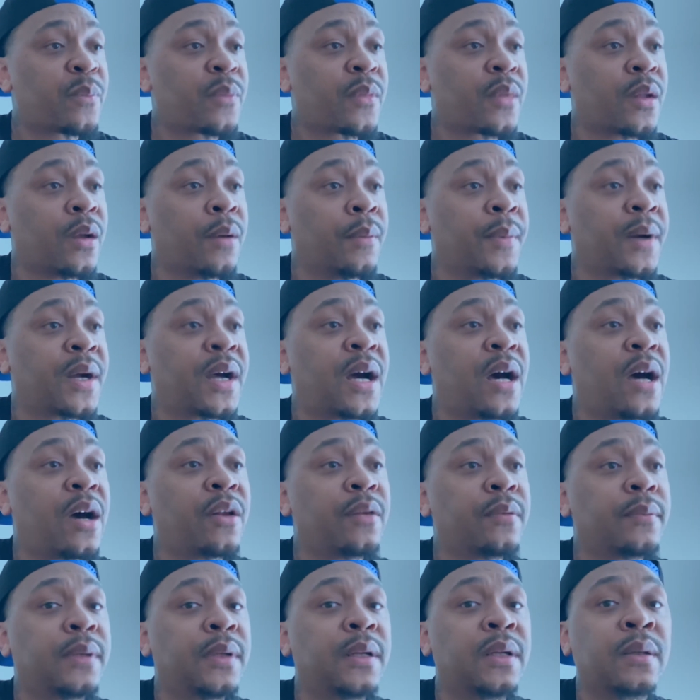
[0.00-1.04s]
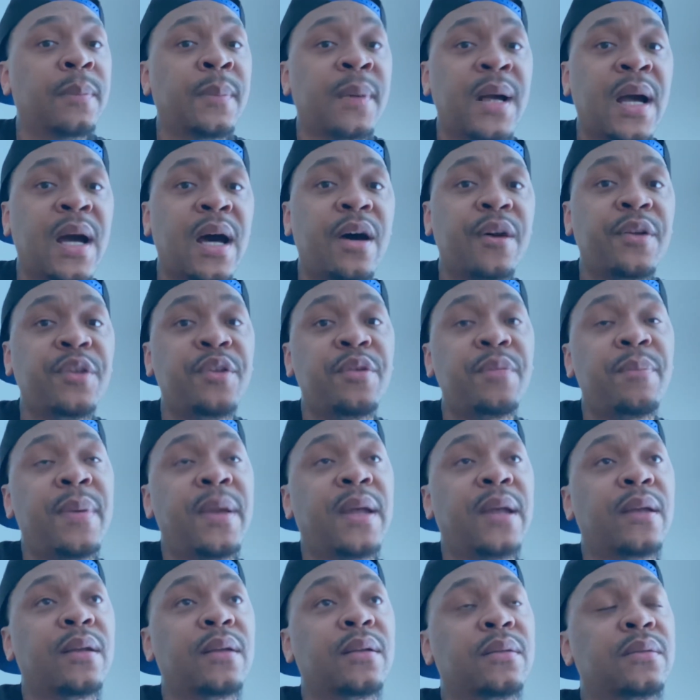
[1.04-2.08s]
gonna call him, then I'm gonna call you
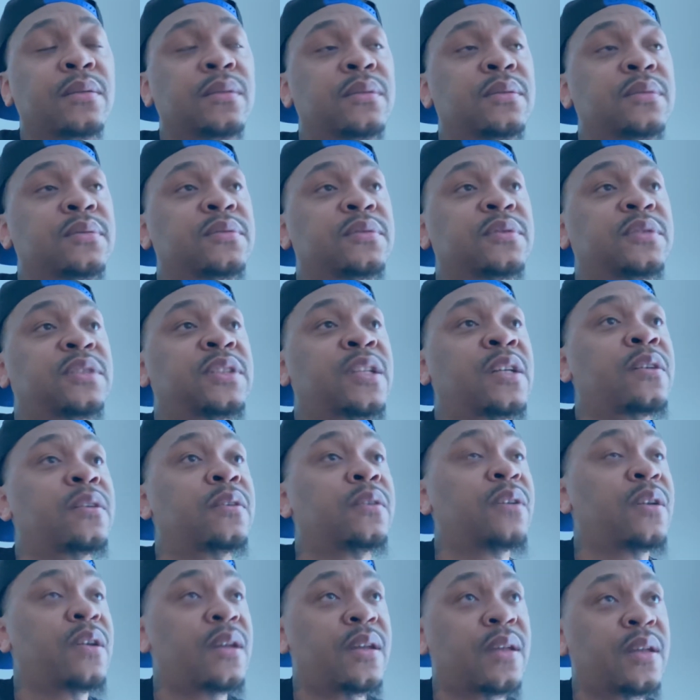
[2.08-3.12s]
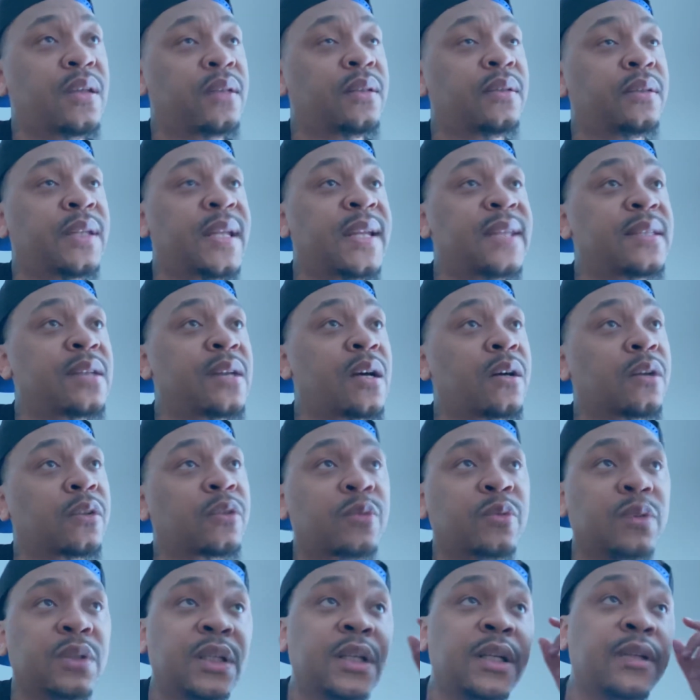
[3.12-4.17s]
back. So they talked or
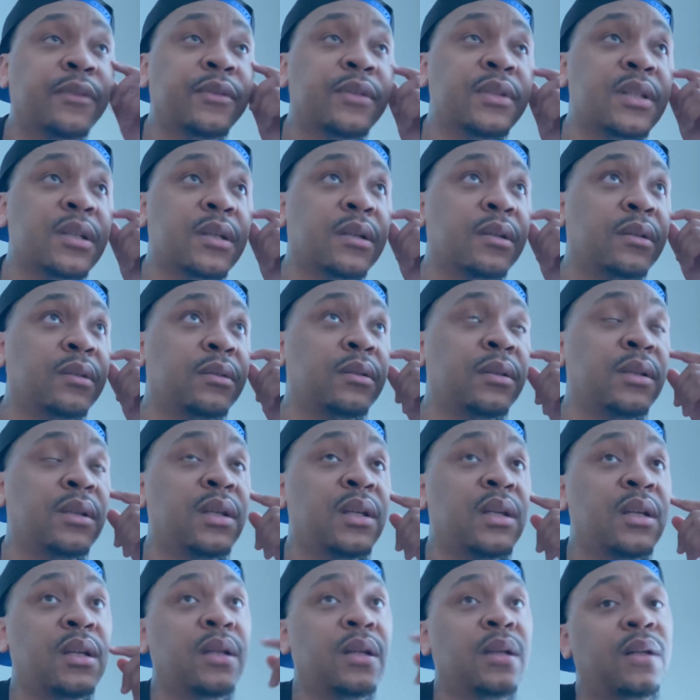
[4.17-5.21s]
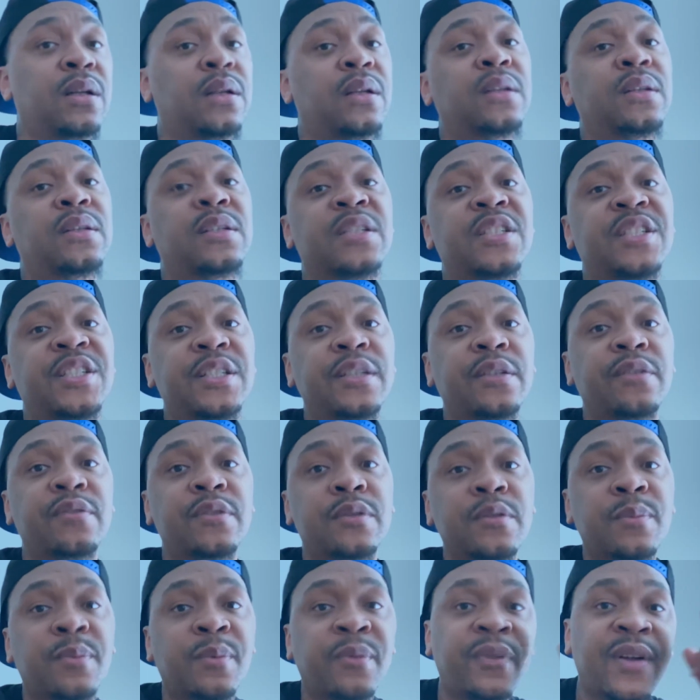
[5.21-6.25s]
whatever. So the shift
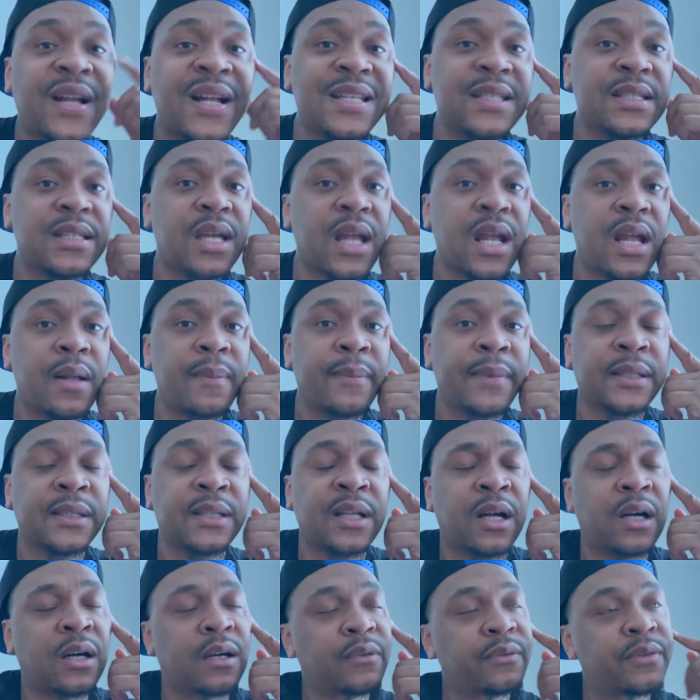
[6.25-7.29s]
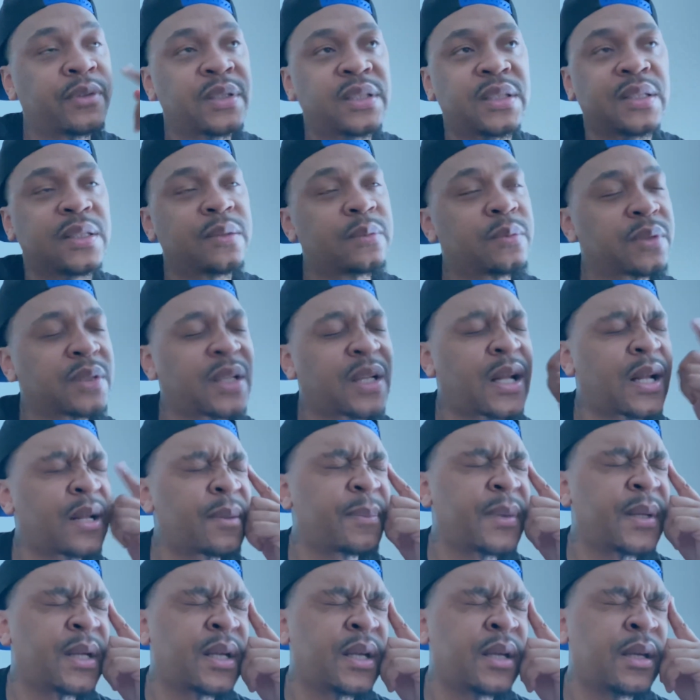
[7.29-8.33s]
supervisor came out the office. He was like,
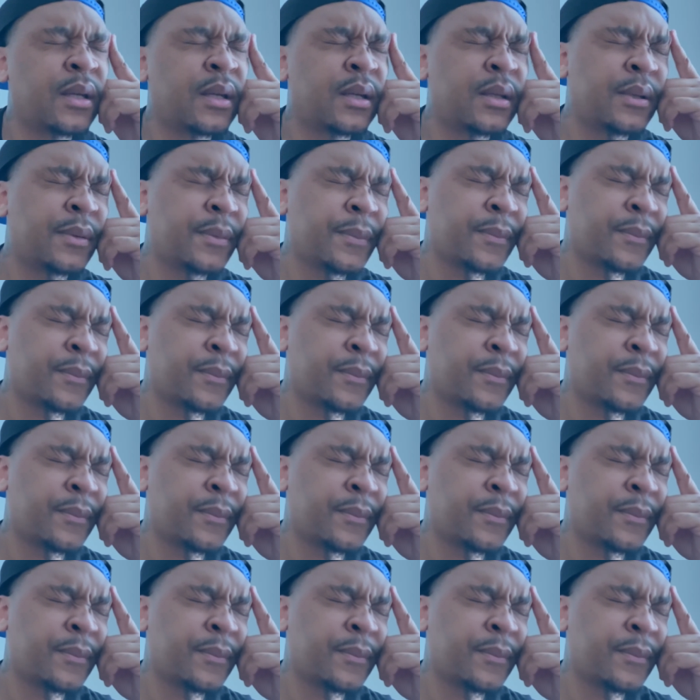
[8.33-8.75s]
man,